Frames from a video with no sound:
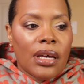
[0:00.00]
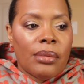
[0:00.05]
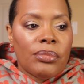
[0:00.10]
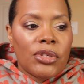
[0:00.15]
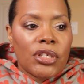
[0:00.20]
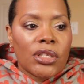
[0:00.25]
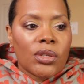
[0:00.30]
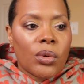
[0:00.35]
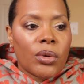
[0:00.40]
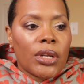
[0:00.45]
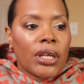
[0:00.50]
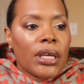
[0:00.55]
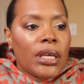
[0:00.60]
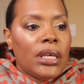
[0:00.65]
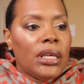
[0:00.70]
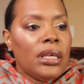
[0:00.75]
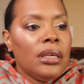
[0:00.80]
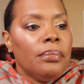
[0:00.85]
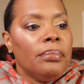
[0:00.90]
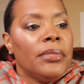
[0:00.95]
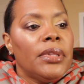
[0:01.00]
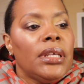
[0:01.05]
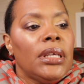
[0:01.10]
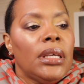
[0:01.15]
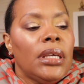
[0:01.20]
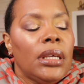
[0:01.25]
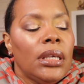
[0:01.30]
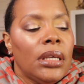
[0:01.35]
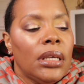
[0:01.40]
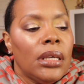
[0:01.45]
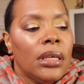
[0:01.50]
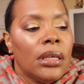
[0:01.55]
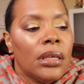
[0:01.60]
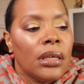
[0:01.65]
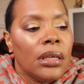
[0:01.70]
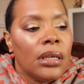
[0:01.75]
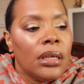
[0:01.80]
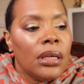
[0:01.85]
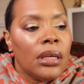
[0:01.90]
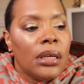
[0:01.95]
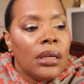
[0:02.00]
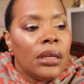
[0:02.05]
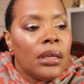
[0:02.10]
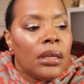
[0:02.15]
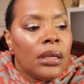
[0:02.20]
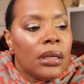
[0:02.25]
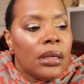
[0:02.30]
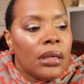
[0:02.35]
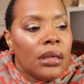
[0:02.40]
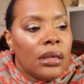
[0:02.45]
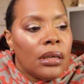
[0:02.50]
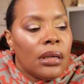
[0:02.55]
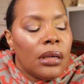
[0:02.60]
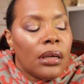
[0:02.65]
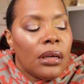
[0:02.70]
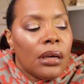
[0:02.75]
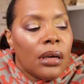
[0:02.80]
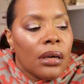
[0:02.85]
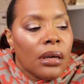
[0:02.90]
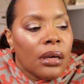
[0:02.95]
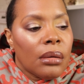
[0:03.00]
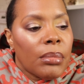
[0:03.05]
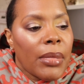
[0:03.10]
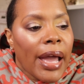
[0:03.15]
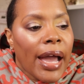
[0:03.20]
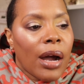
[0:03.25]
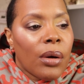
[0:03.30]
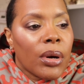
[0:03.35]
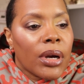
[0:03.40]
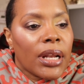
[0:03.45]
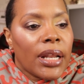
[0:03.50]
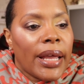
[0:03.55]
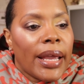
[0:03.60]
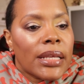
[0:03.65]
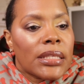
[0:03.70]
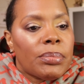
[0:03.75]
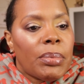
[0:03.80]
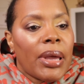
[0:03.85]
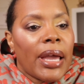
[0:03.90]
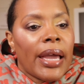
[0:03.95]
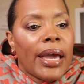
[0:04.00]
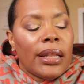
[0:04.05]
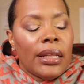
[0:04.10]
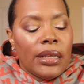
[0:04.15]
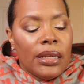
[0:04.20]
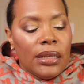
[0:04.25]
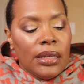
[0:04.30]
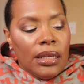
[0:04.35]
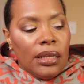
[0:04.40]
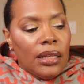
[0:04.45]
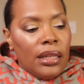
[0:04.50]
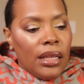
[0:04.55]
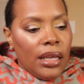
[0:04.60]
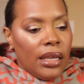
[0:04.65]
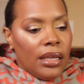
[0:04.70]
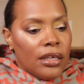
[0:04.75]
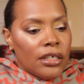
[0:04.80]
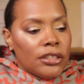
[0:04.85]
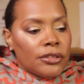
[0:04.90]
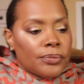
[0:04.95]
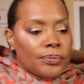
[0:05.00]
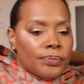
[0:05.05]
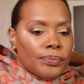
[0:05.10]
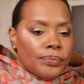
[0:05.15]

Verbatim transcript: I'm just going to keep the um, Hourglass palette in there.